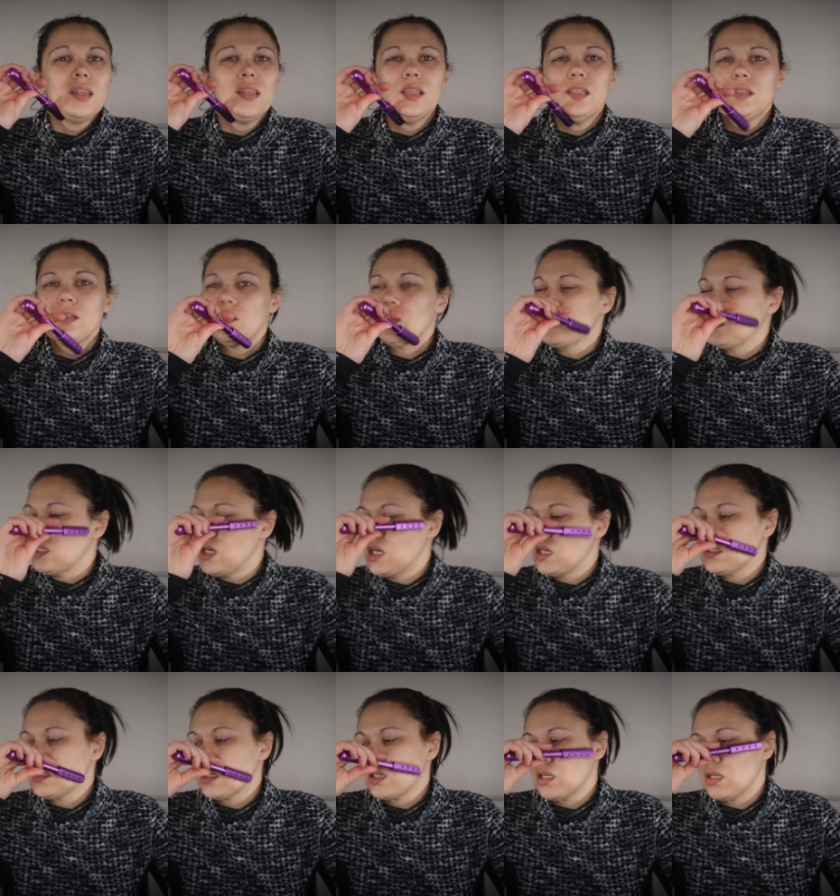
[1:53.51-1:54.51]
This only
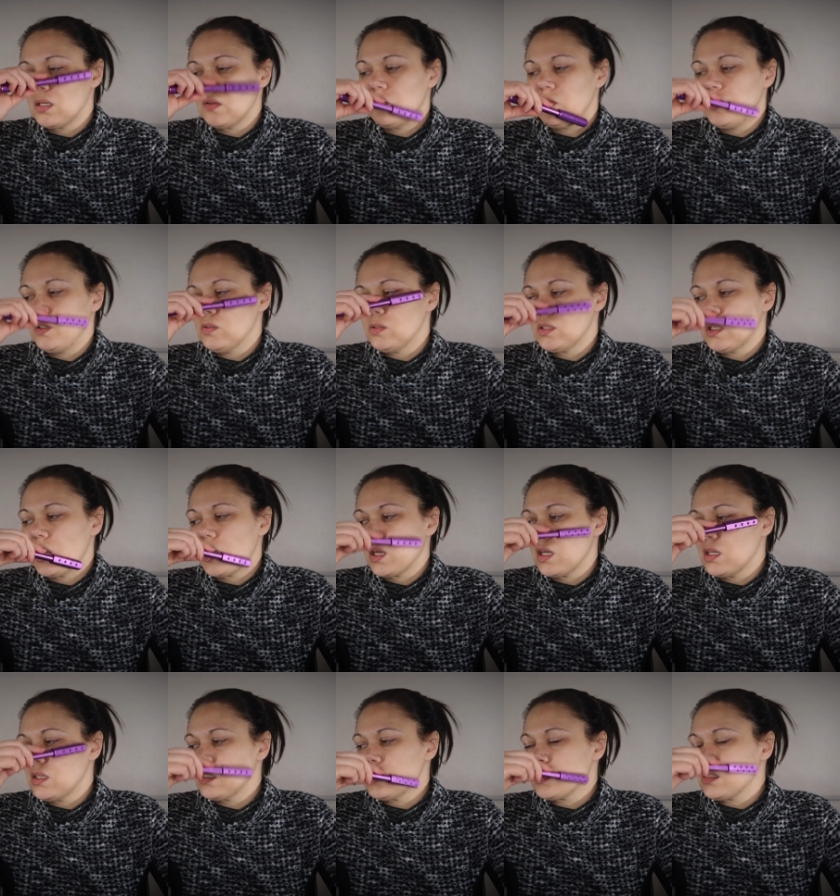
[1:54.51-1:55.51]
takes like a few
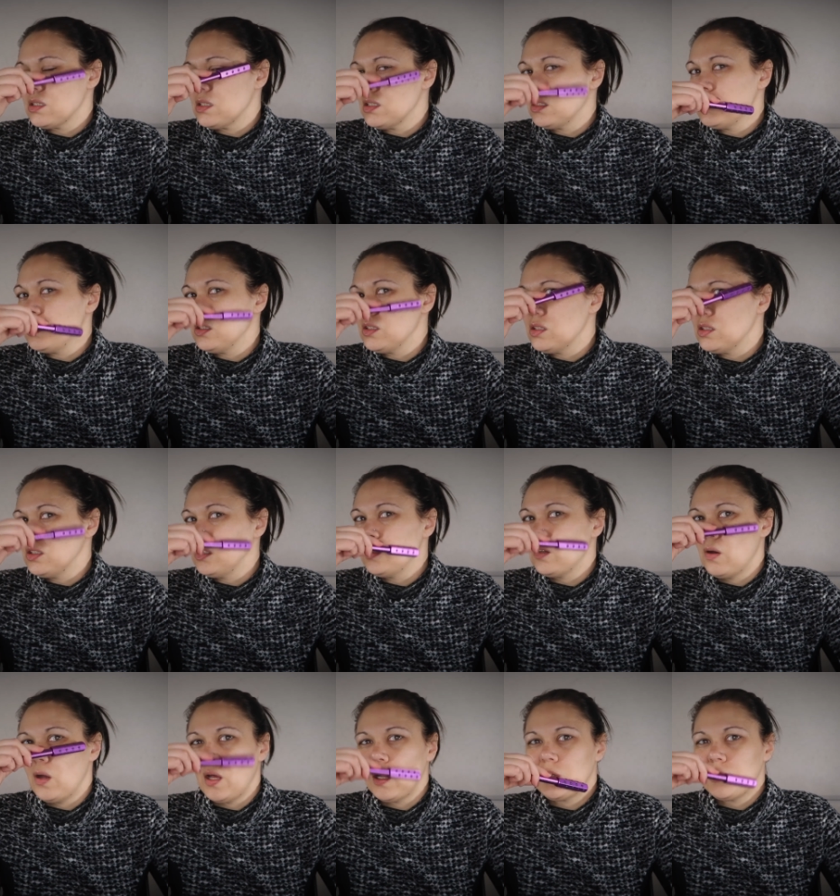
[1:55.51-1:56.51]
seconds you
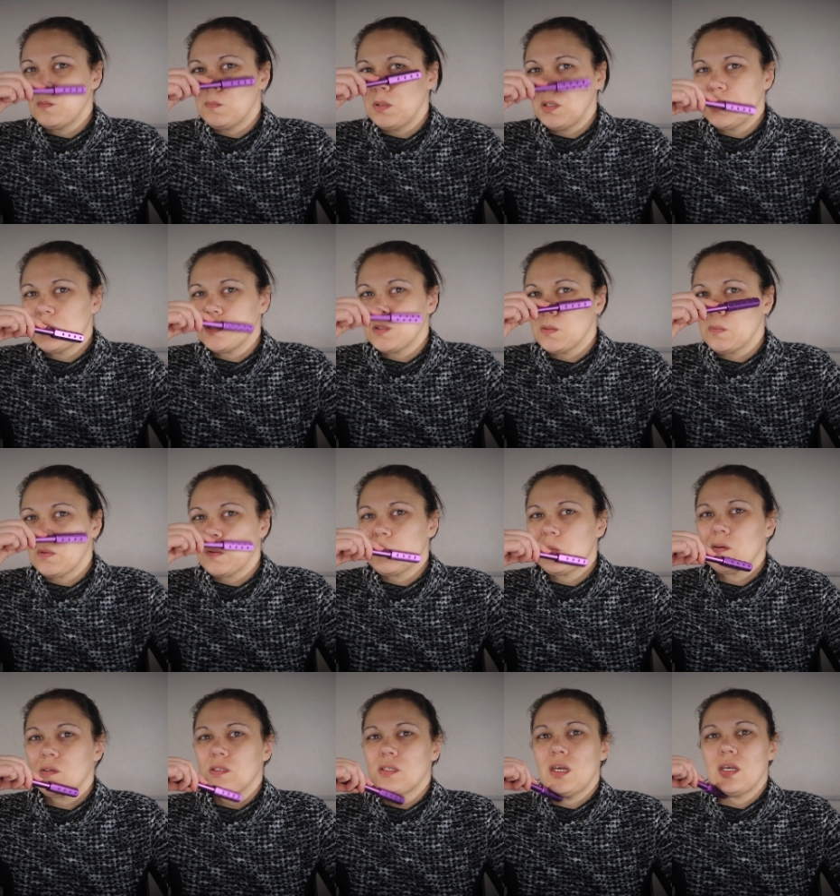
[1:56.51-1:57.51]
don't have to be super
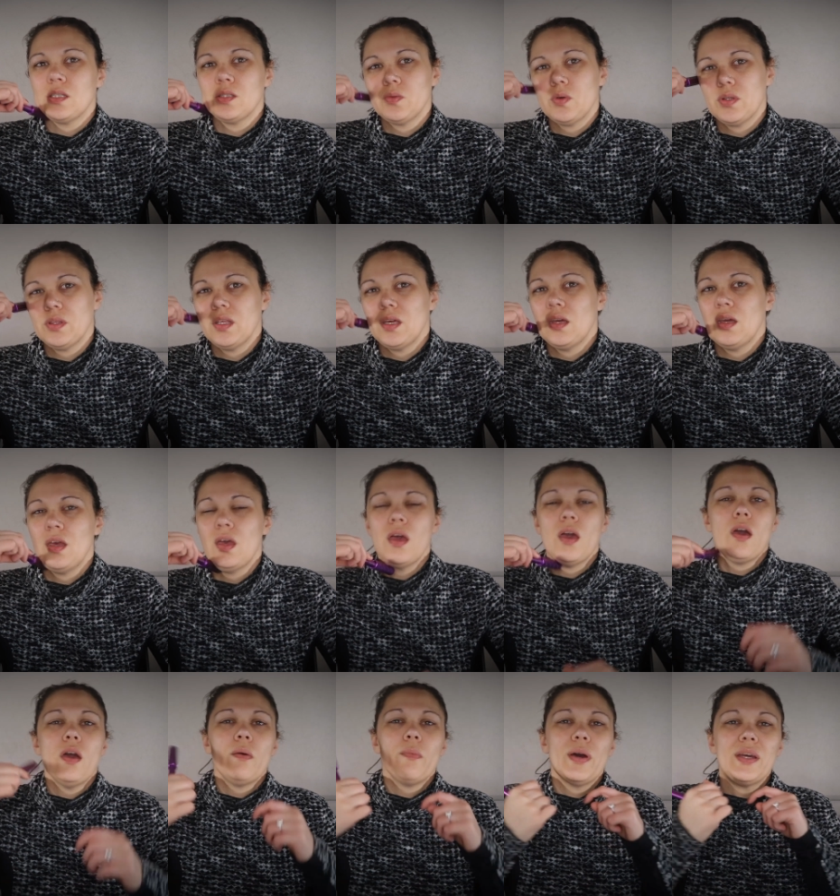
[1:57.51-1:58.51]
precise with it.
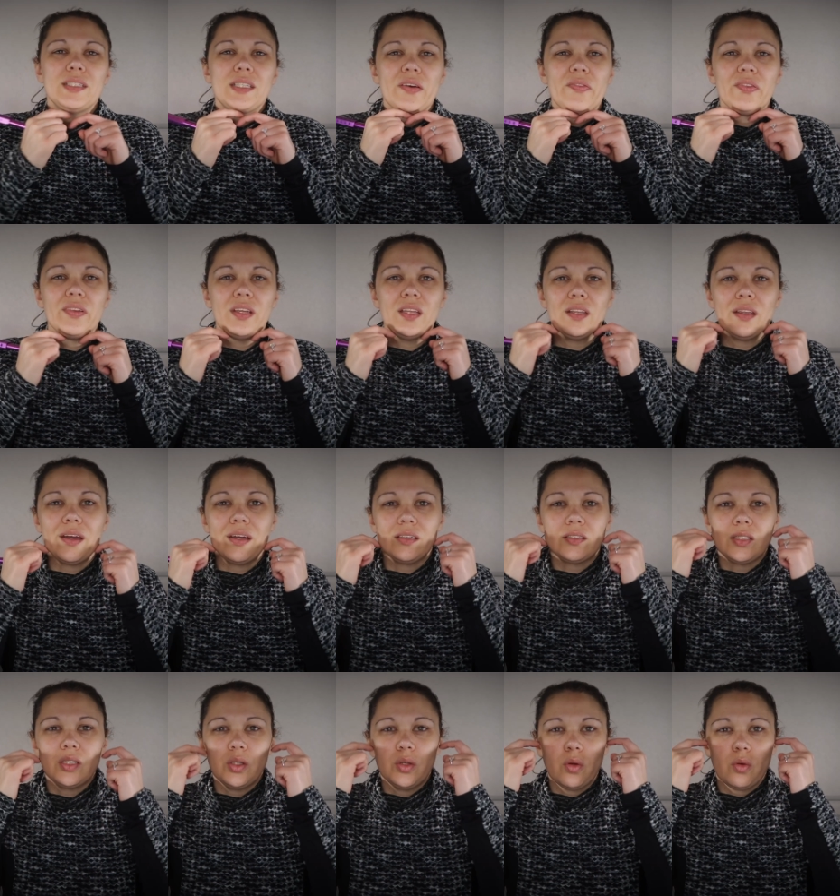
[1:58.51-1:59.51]
I definitely
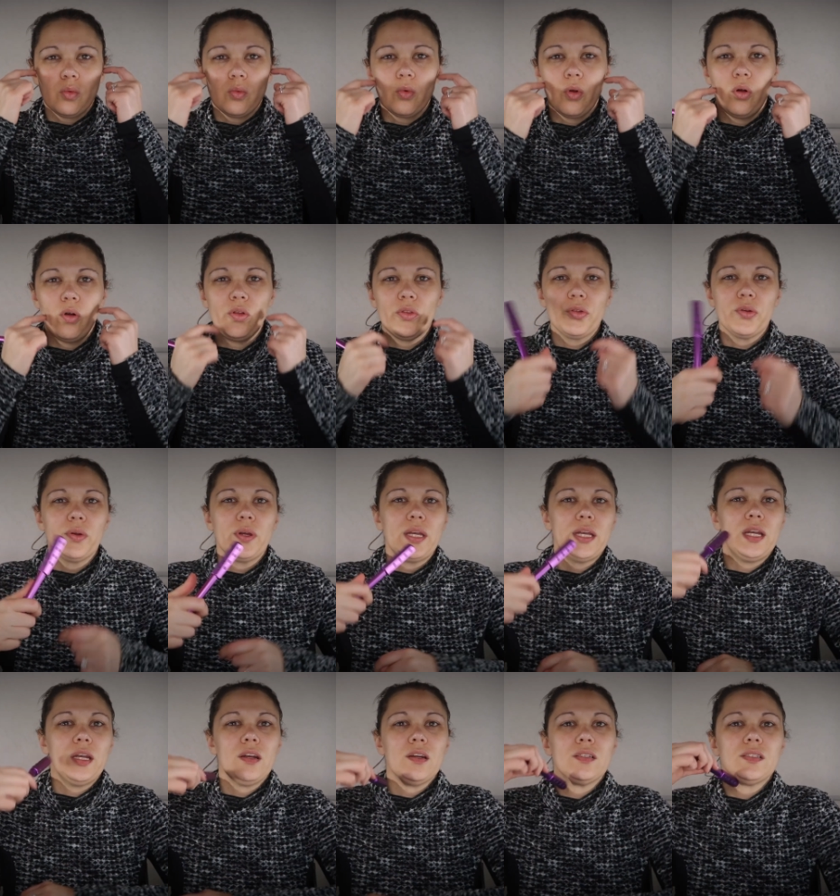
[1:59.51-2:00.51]
like to roll through
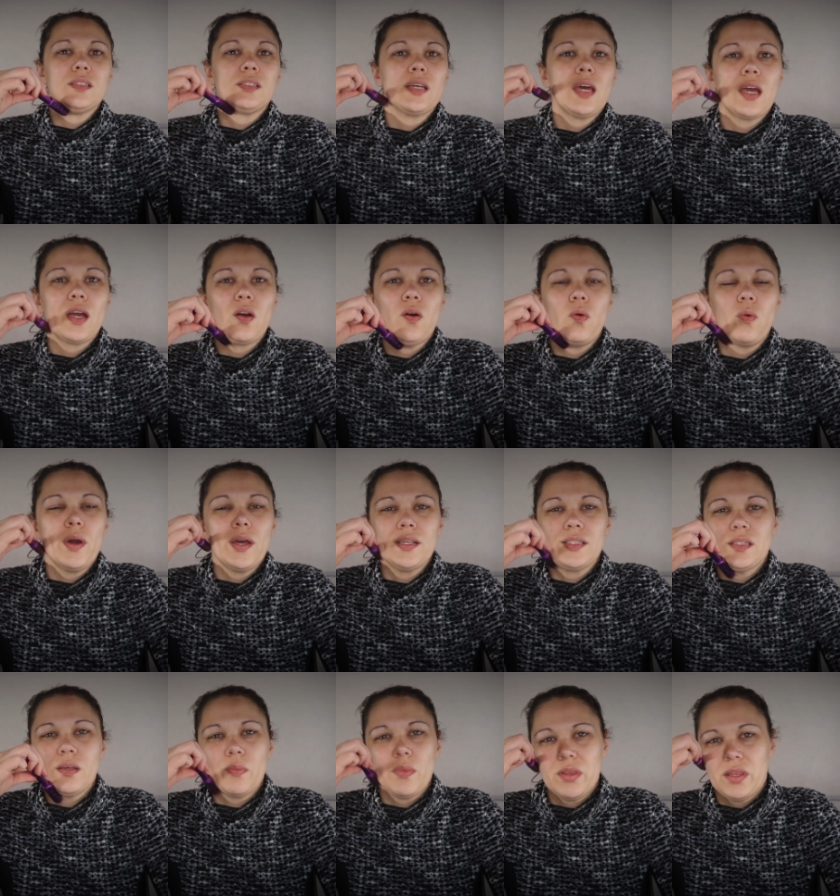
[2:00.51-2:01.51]
here to take away
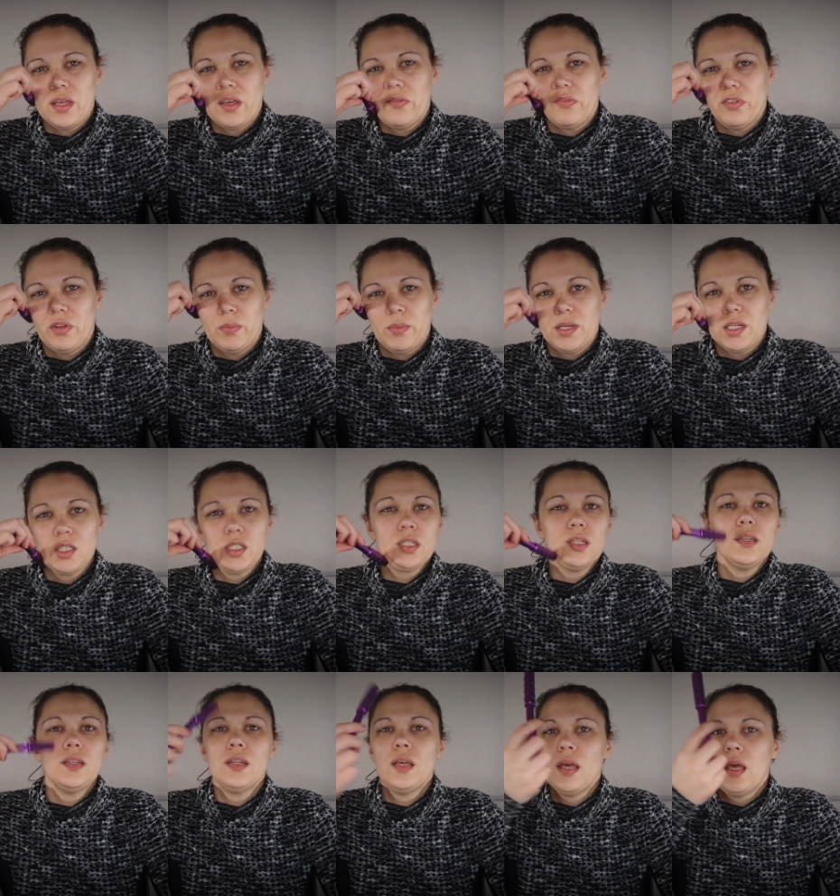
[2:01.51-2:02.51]
some of the
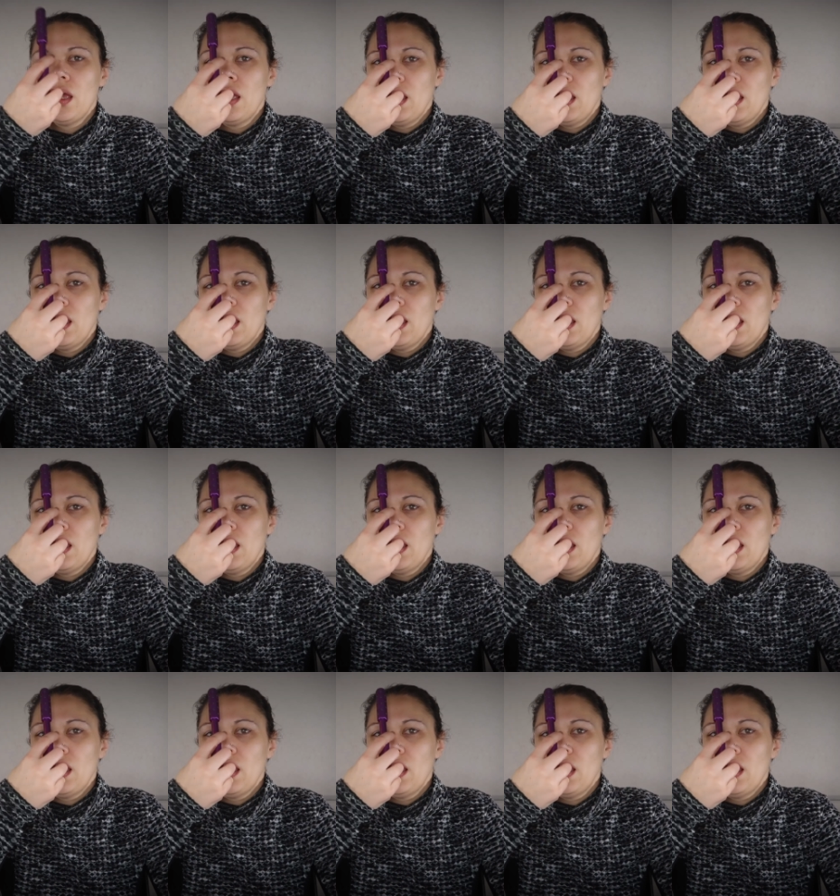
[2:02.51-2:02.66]
inflammation.